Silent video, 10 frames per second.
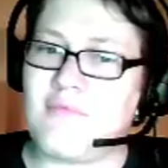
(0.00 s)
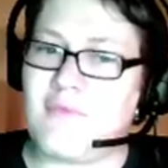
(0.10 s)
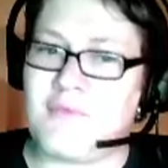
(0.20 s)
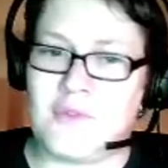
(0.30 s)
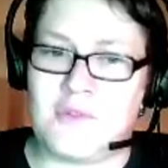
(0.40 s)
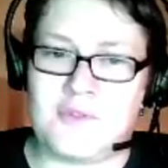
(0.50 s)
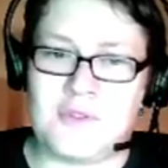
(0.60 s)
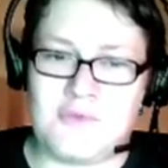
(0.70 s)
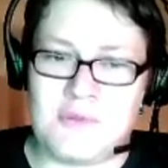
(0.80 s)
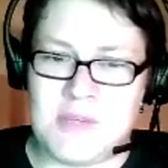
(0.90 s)
for the
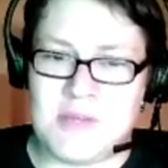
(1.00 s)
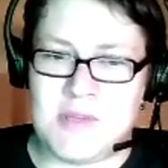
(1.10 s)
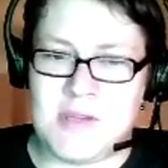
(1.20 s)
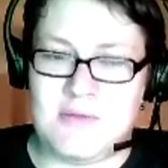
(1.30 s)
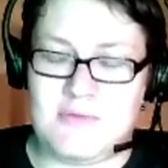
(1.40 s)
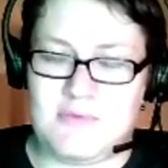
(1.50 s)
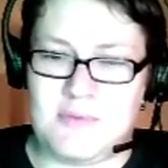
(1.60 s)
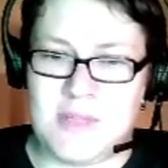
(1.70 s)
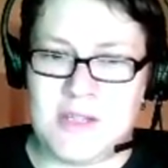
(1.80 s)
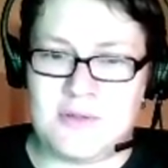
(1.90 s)

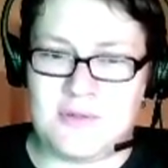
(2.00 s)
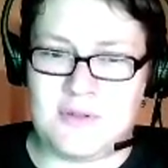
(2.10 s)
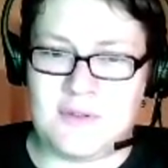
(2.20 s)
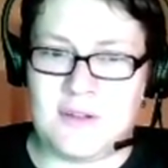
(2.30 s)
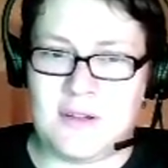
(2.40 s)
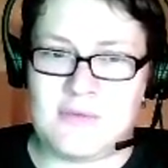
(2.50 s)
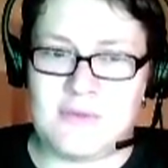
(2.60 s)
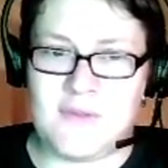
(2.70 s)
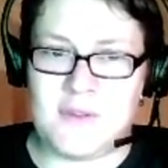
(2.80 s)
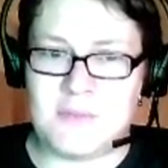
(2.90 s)
remainder of the
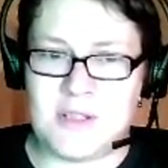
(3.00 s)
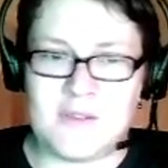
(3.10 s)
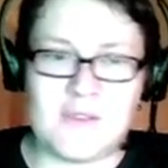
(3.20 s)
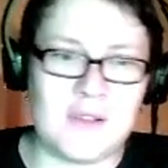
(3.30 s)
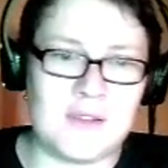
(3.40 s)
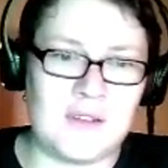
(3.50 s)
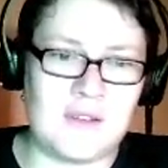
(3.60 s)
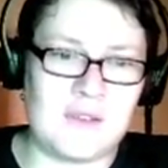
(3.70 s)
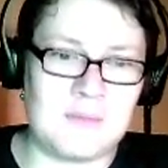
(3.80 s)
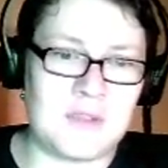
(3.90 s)
few minutes on
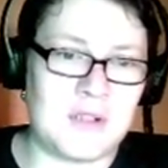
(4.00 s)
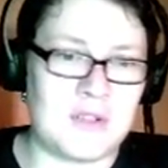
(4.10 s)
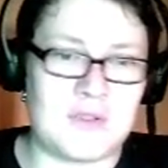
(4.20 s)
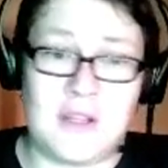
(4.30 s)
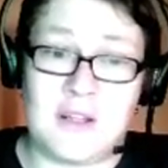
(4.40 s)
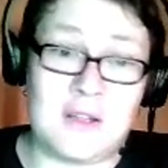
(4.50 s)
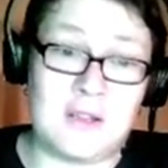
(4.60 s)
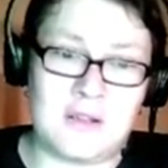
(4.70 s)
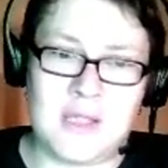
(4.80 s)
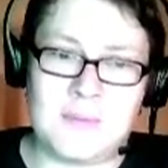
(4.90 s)
this. I'm going to try
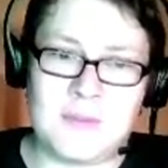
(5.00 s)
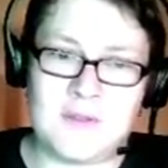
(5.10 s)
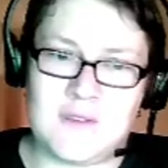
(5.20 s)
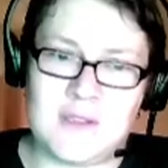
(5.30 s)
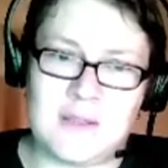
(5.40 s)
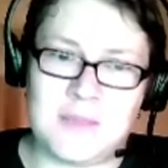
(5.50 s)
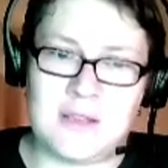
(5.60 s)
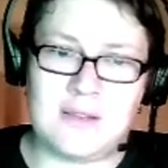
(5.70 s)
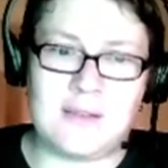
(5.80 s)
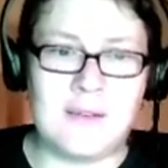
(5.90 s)
to keep it to 10
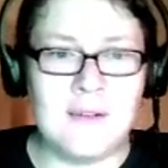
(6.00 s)
minutes.